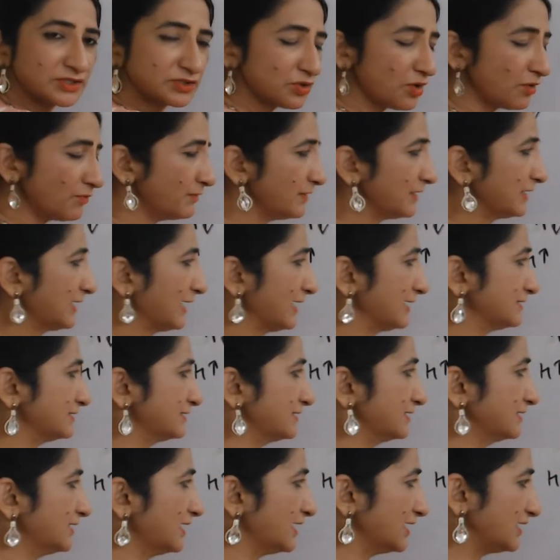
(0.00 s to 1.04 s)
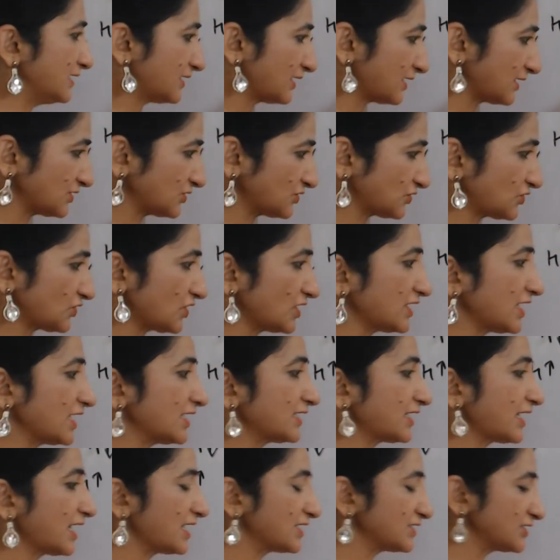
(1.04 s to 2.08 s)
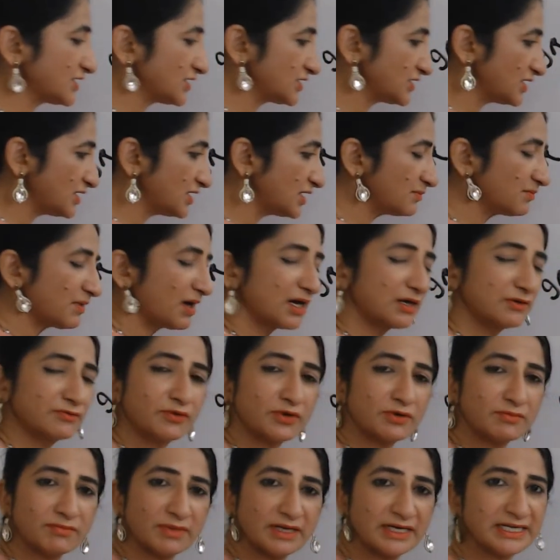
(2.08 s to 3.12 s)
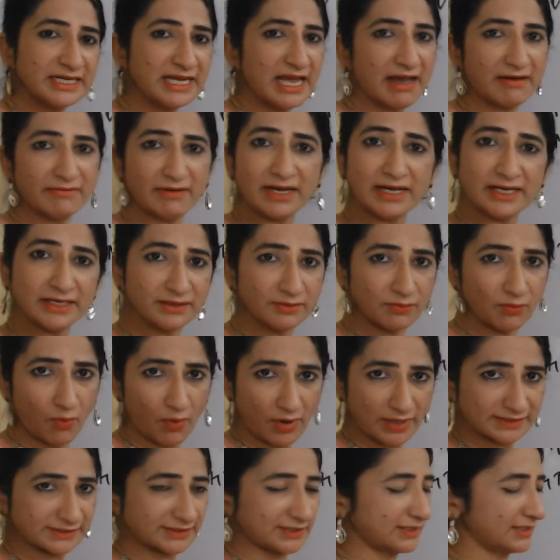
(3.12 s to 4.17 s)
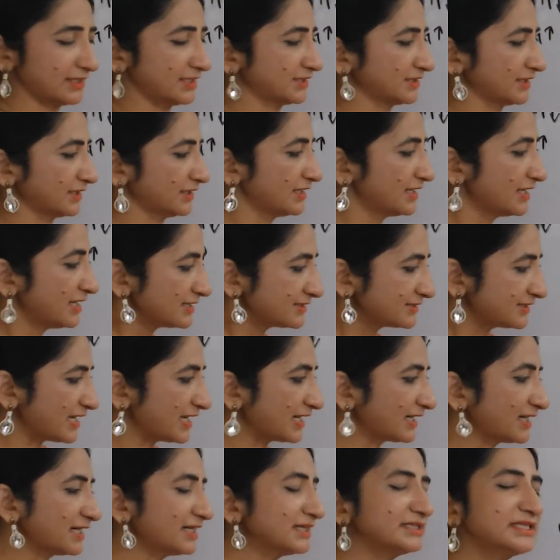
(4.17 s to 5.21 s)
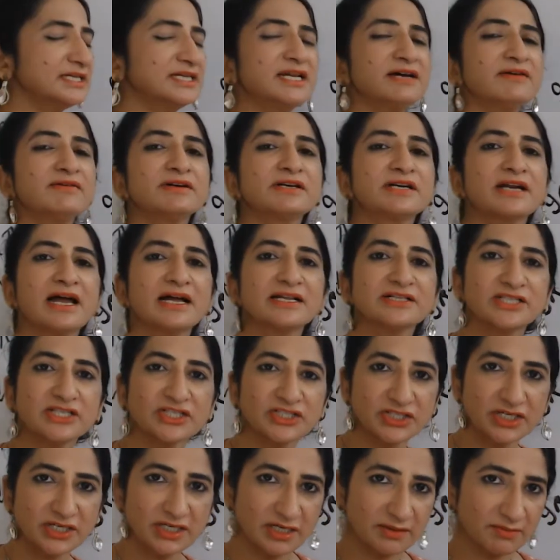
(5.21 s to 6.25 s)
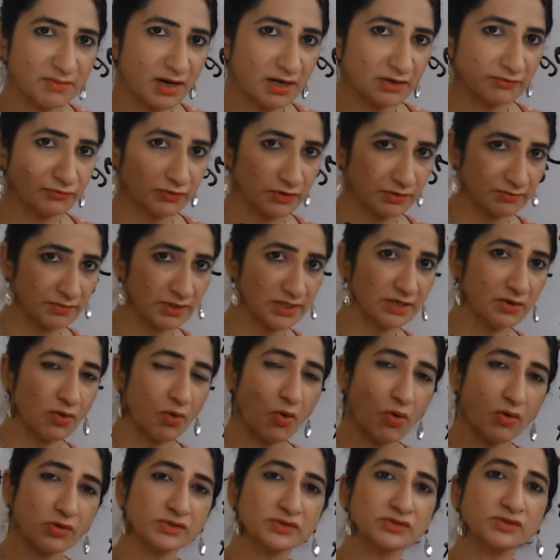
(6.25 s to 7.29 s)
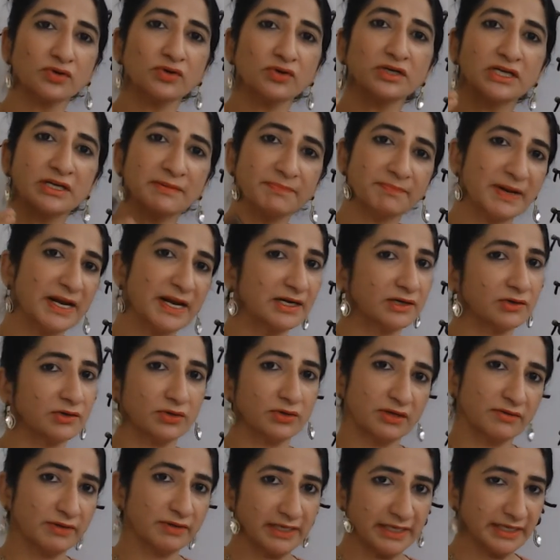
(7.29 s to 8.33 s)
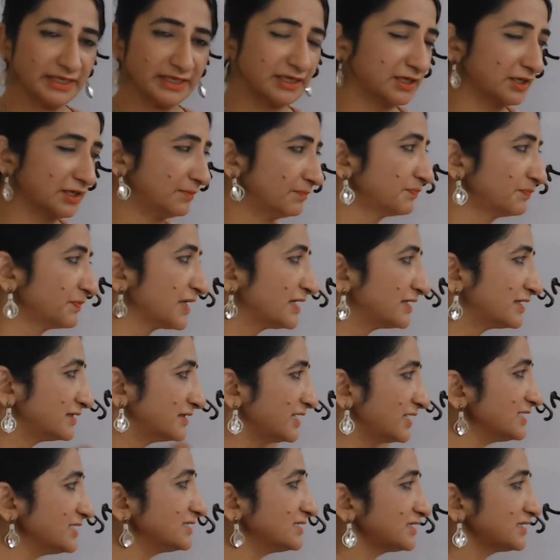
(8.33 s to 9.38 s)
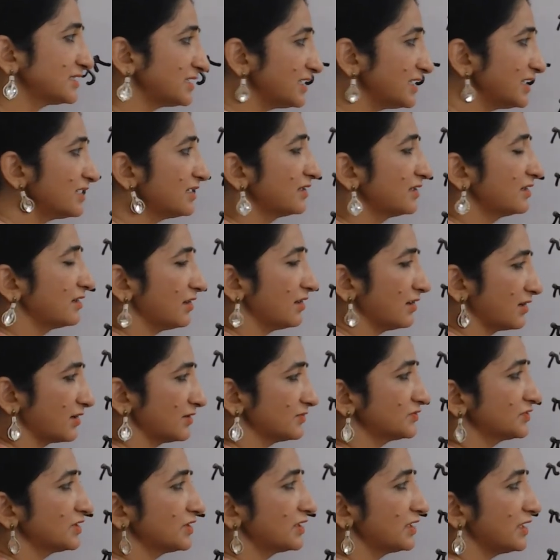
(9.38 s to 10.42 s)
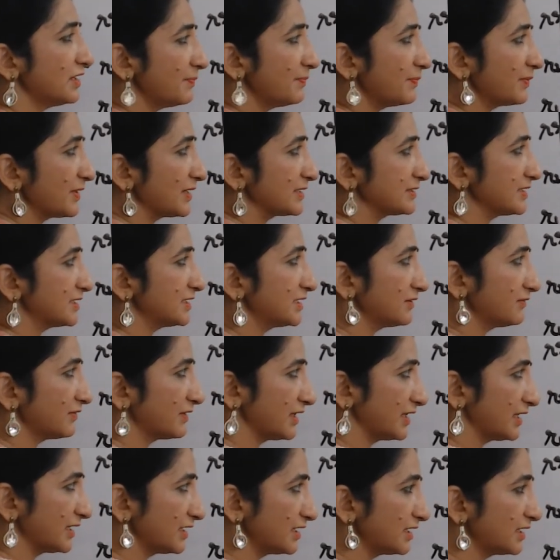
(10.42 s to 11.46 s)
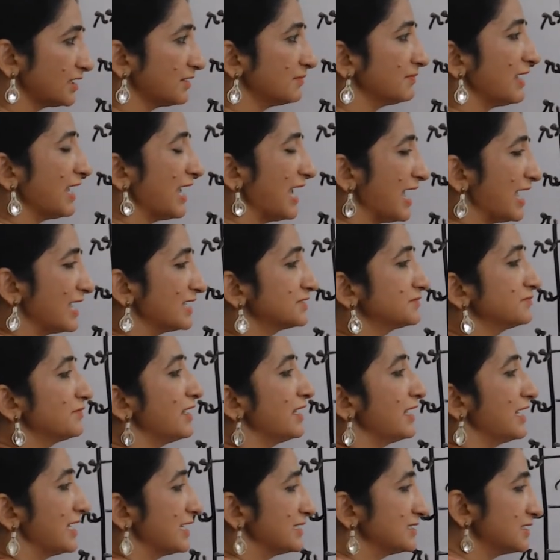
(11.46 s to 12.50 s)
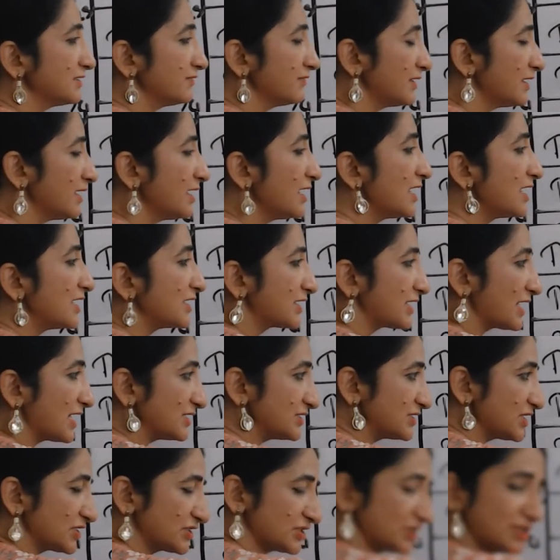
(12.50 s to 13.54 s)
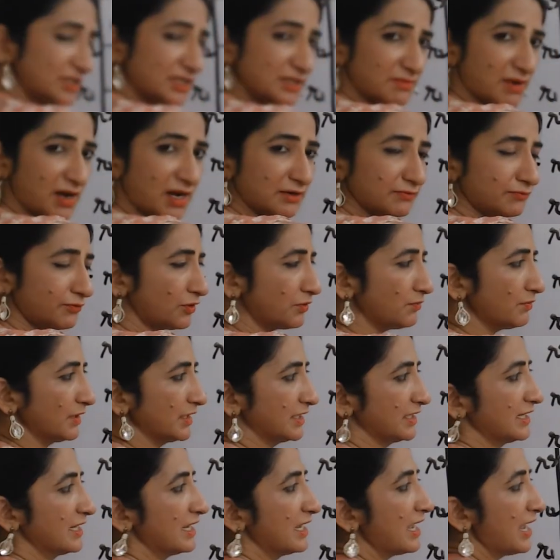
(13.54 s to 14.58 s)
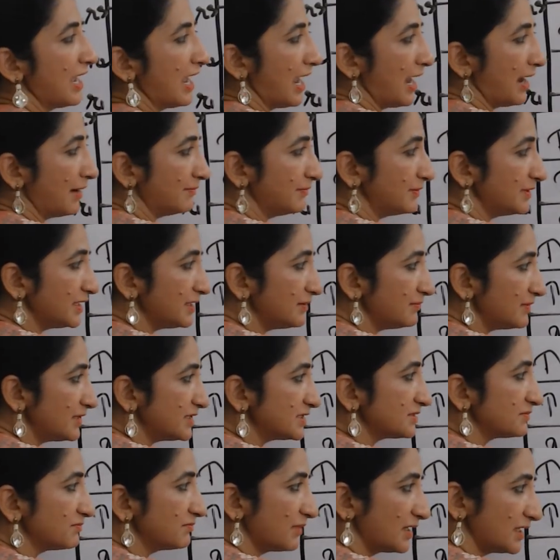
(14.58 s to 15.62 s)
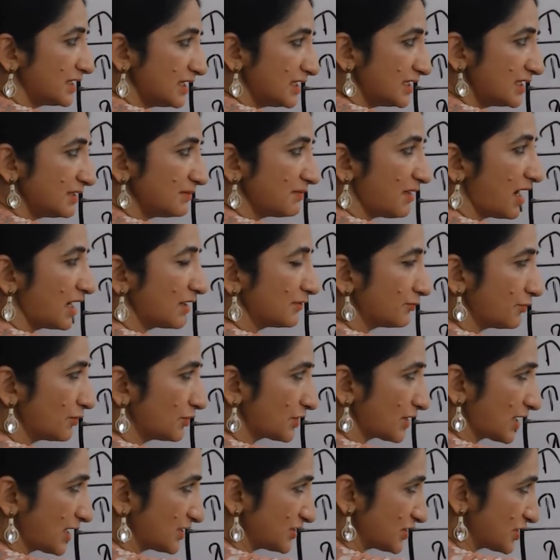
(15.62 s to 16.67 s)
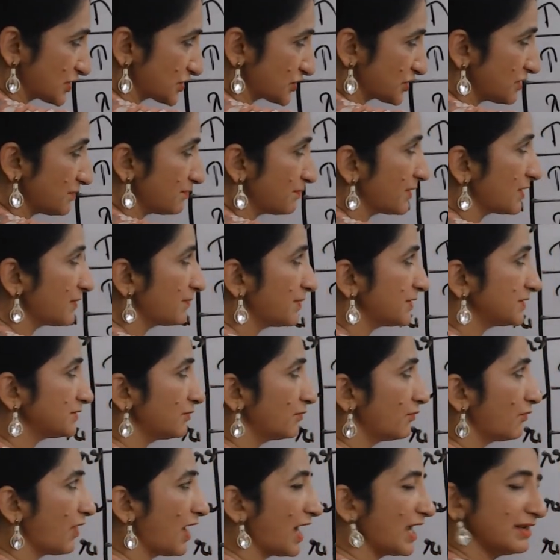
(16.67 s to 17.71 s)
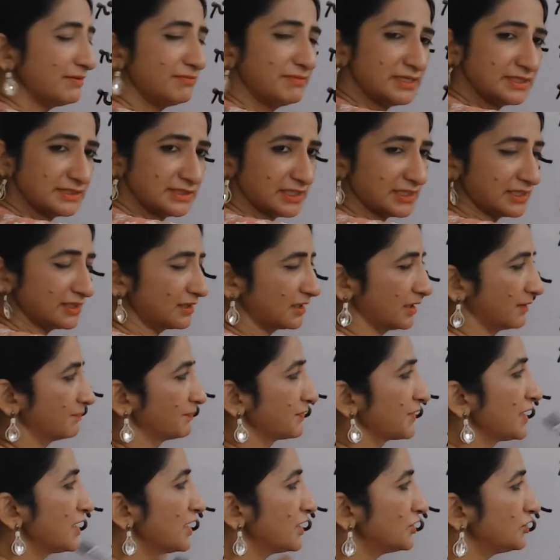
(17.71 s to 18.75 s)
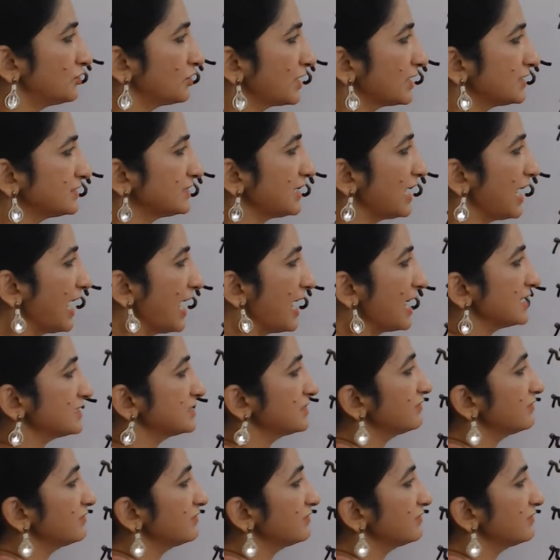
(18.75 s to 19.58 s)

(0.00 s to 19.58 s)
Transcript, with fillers: So we can say that interest rate and transaction demand for money have an inverse relation. Second thing, our transaction demand for money also depend on our income. These three curves represent our income as well as our transaction demand for money. MD means money demand for transaction purpose, Y means income. You can say as